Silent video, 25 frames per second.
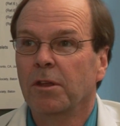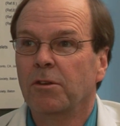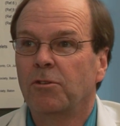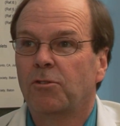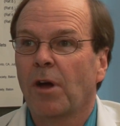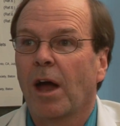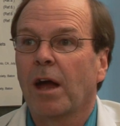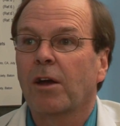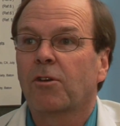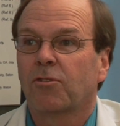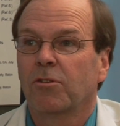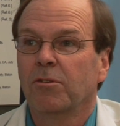
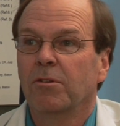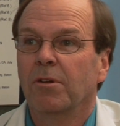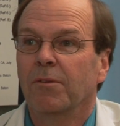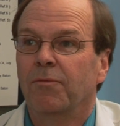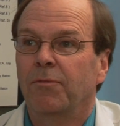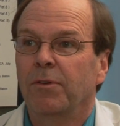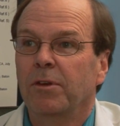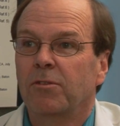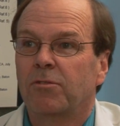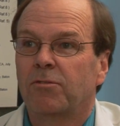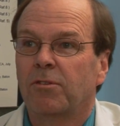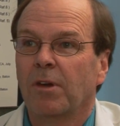injection of
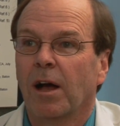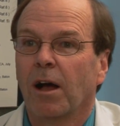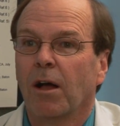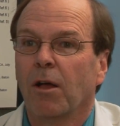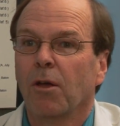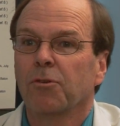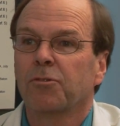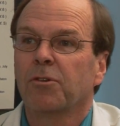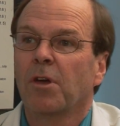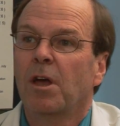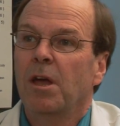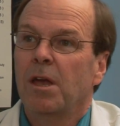these
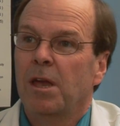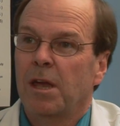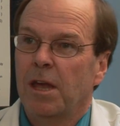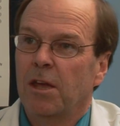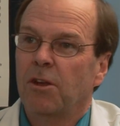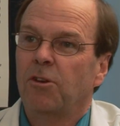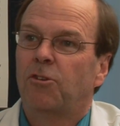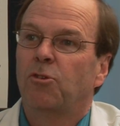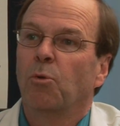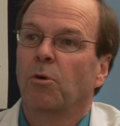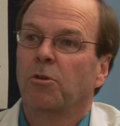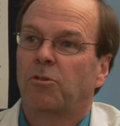cells
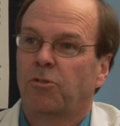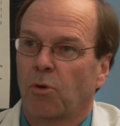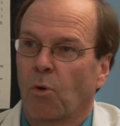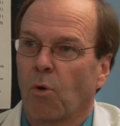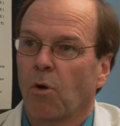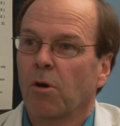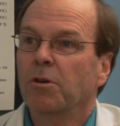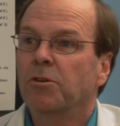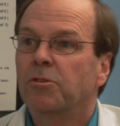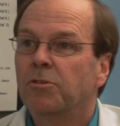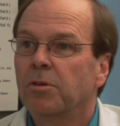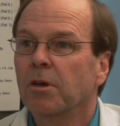into a
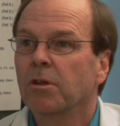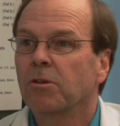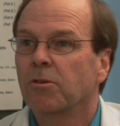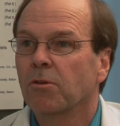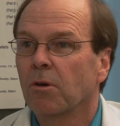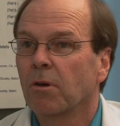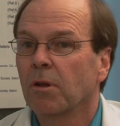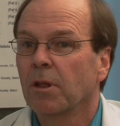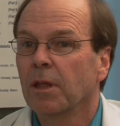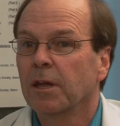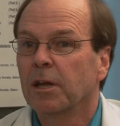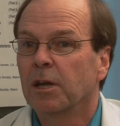torn tendon
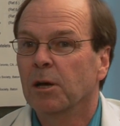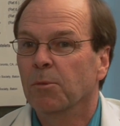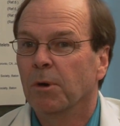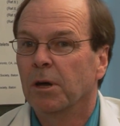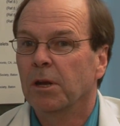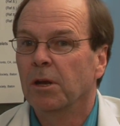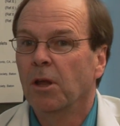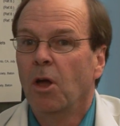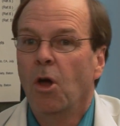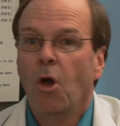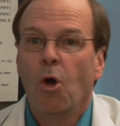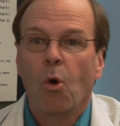or
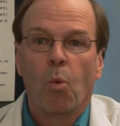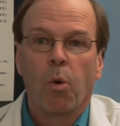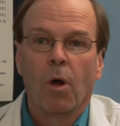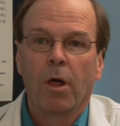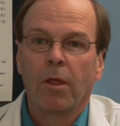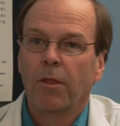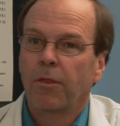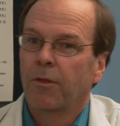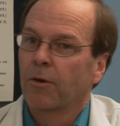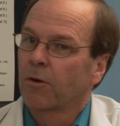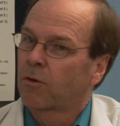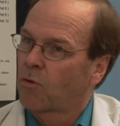ligament,
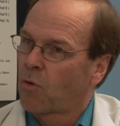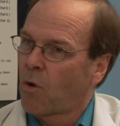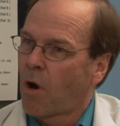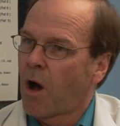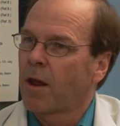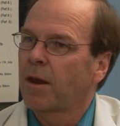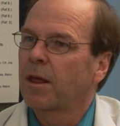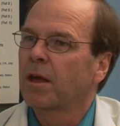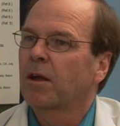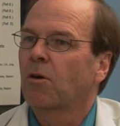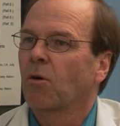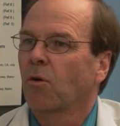whether they're
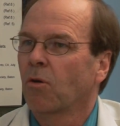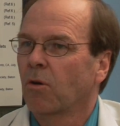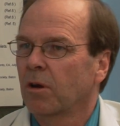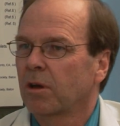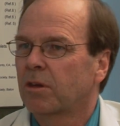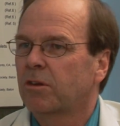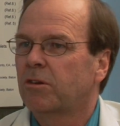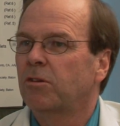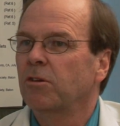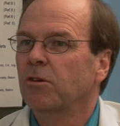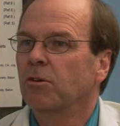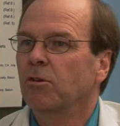chronic or
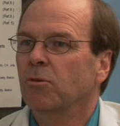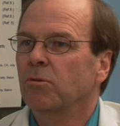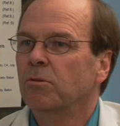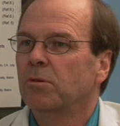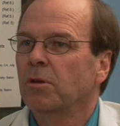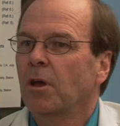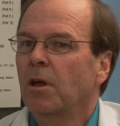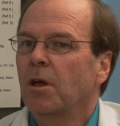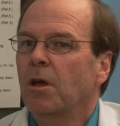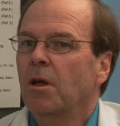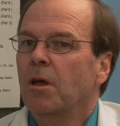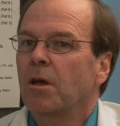acute,
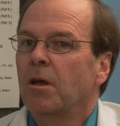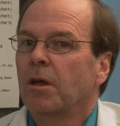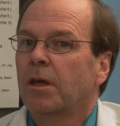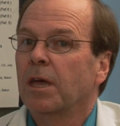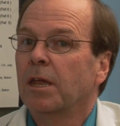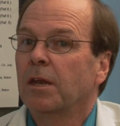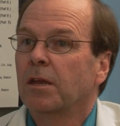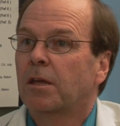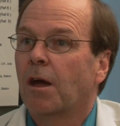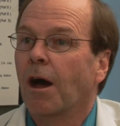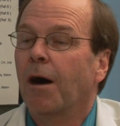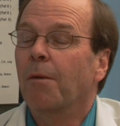
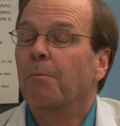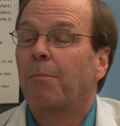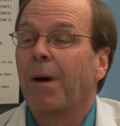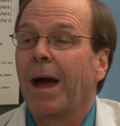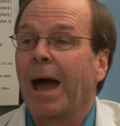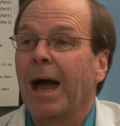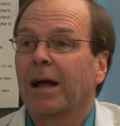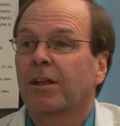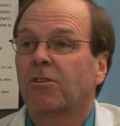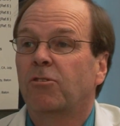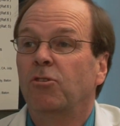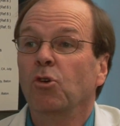can come
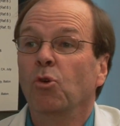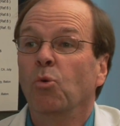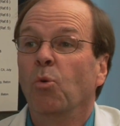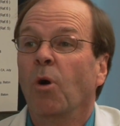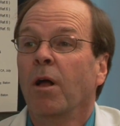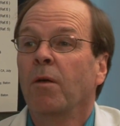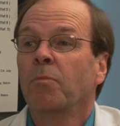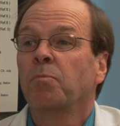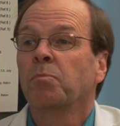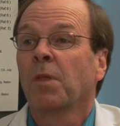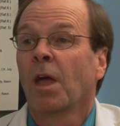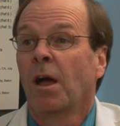back to
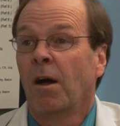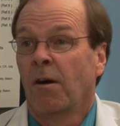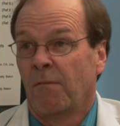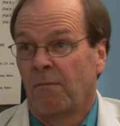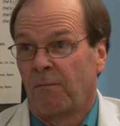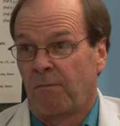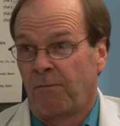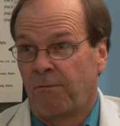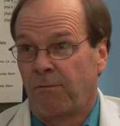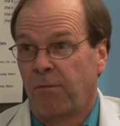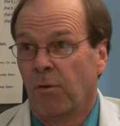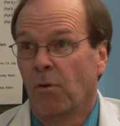
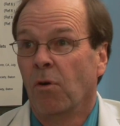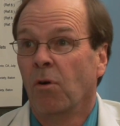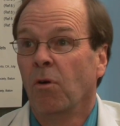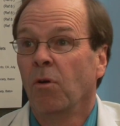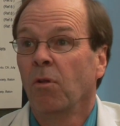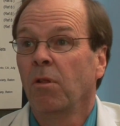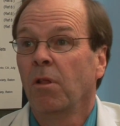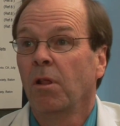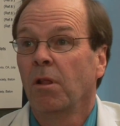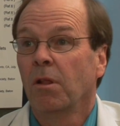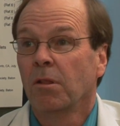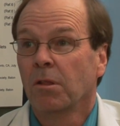
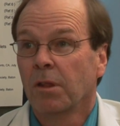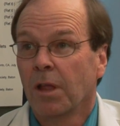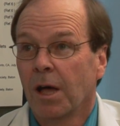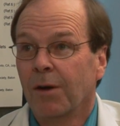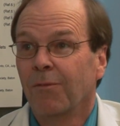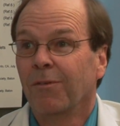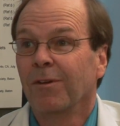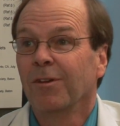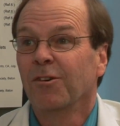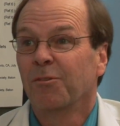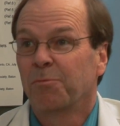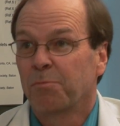full
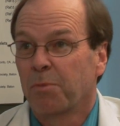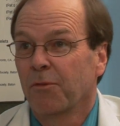level of